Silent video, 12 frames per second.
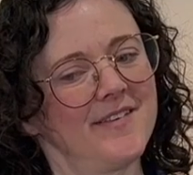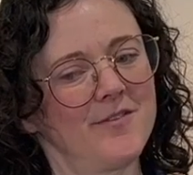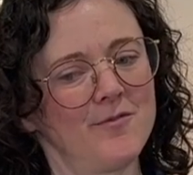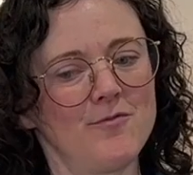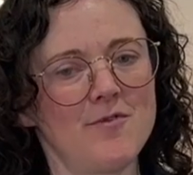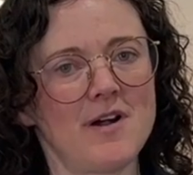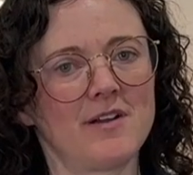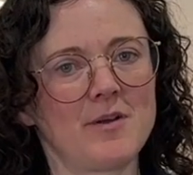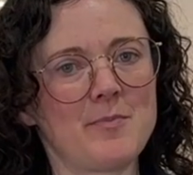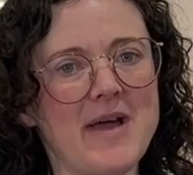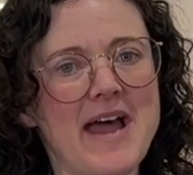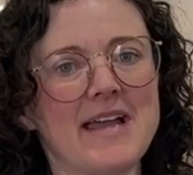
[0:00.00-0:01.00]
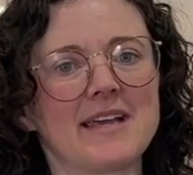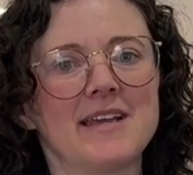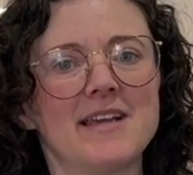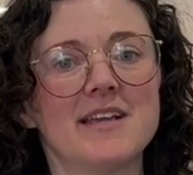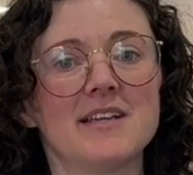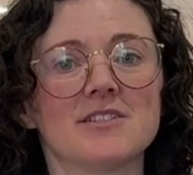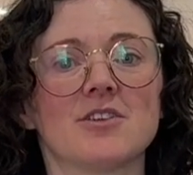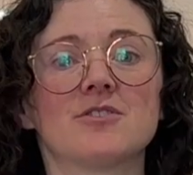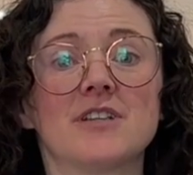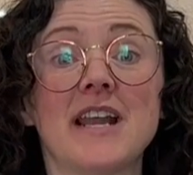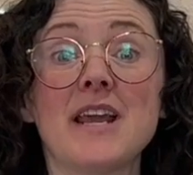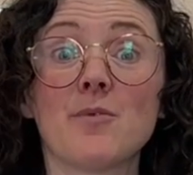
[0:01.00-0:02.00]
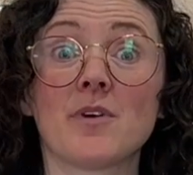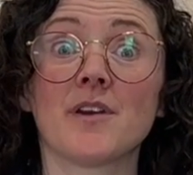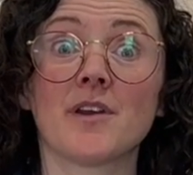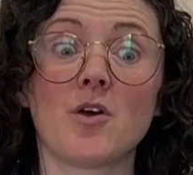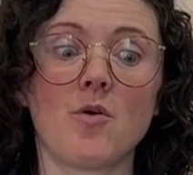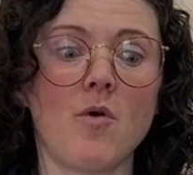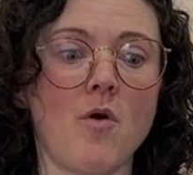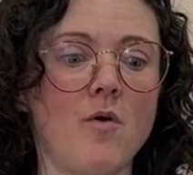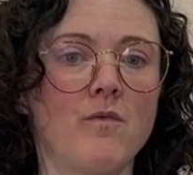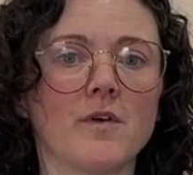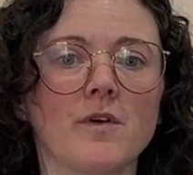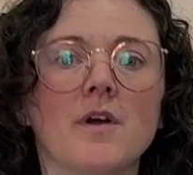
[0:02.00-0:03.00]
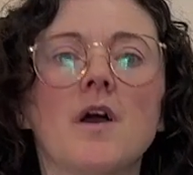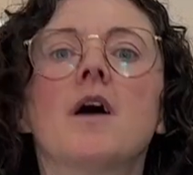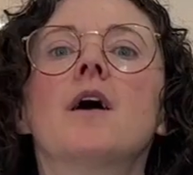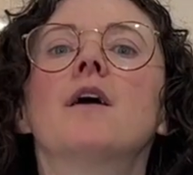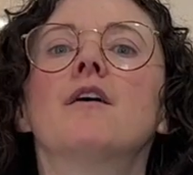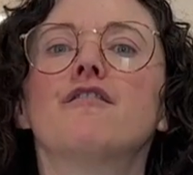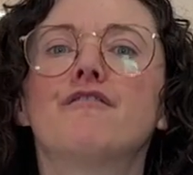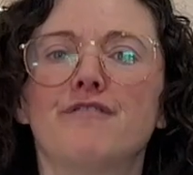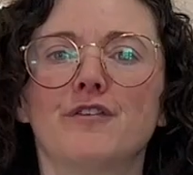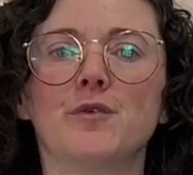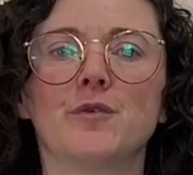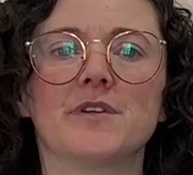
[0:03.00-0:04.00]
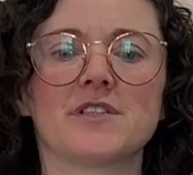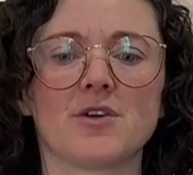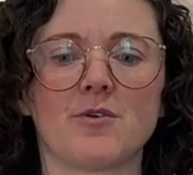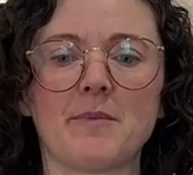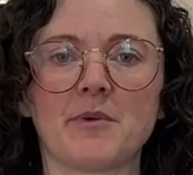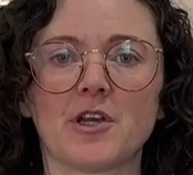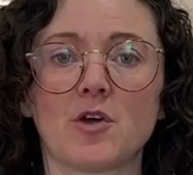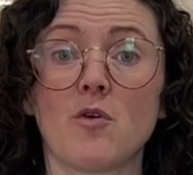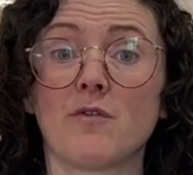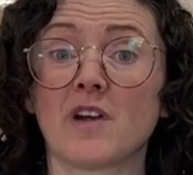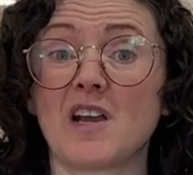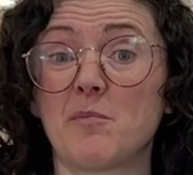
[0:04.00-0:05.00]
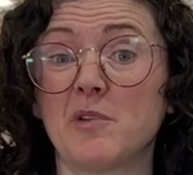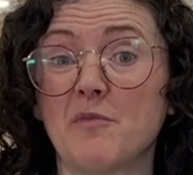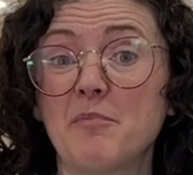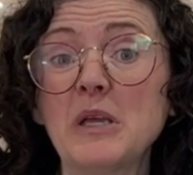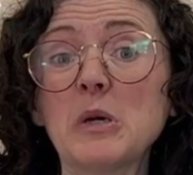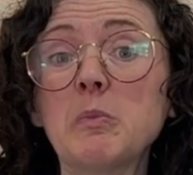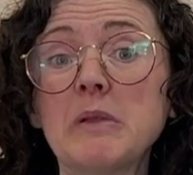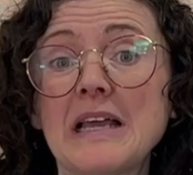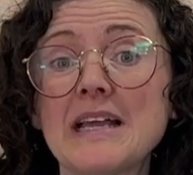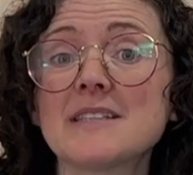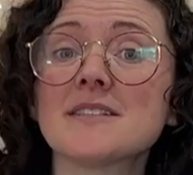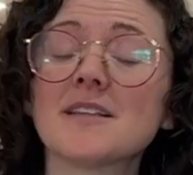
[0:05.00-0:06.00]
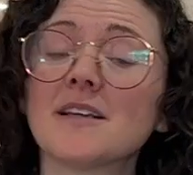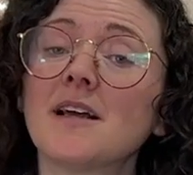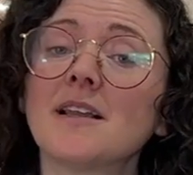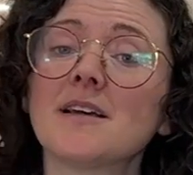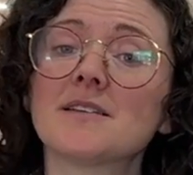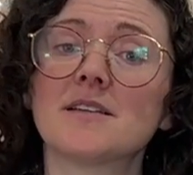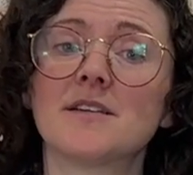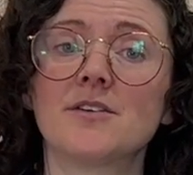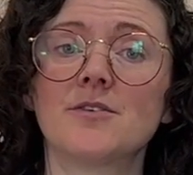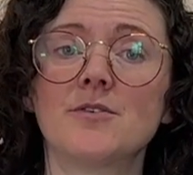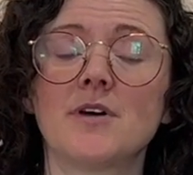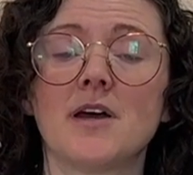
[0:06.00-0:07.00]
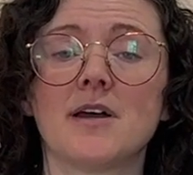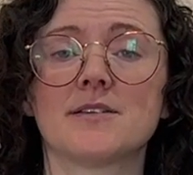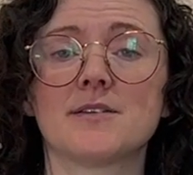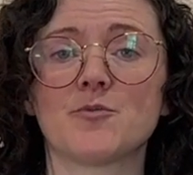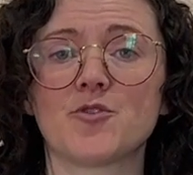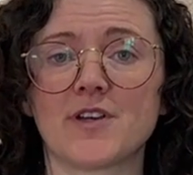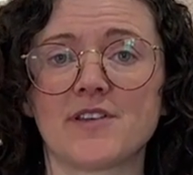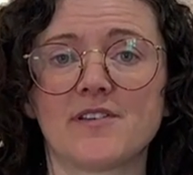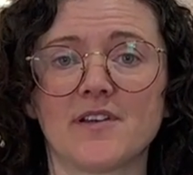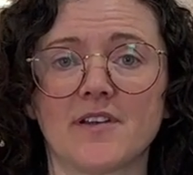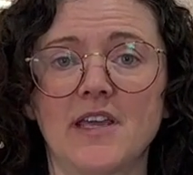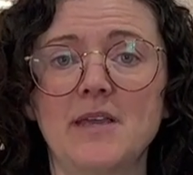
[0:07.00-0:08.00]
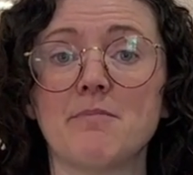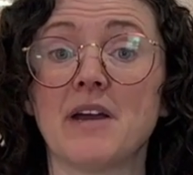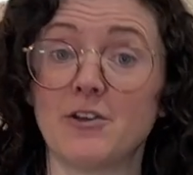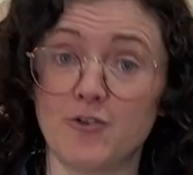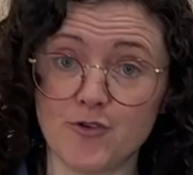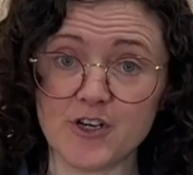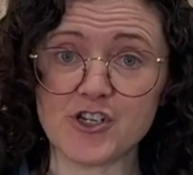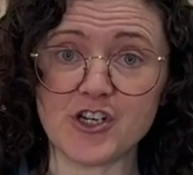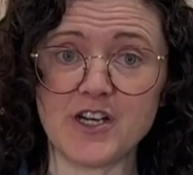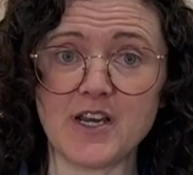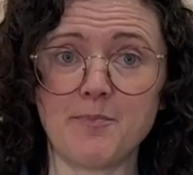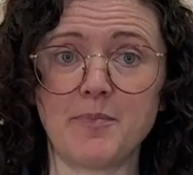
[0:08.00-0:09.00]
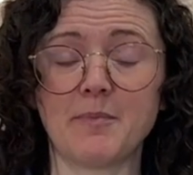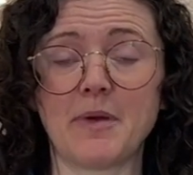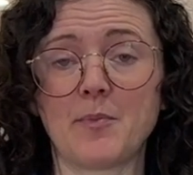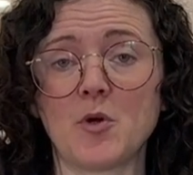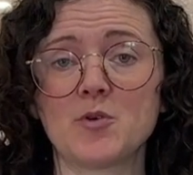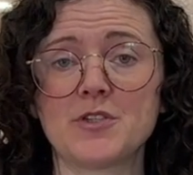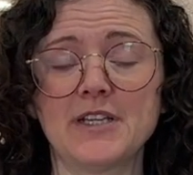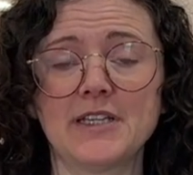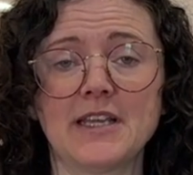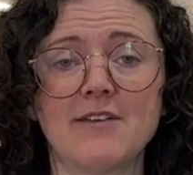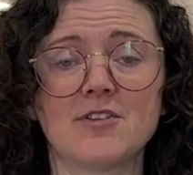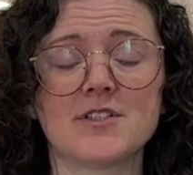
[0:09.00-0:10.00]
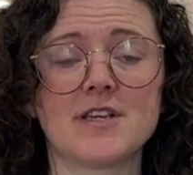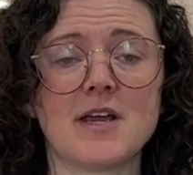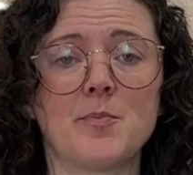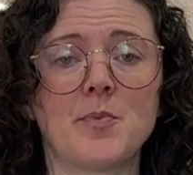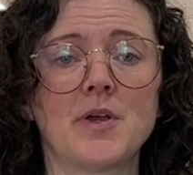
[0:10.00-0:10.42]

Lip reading: Welcome back. So today we're going to go over food. So I'm going to go over a couple of meal plans that I like to do, some tricks to keep my nutrition up and my protein levels up,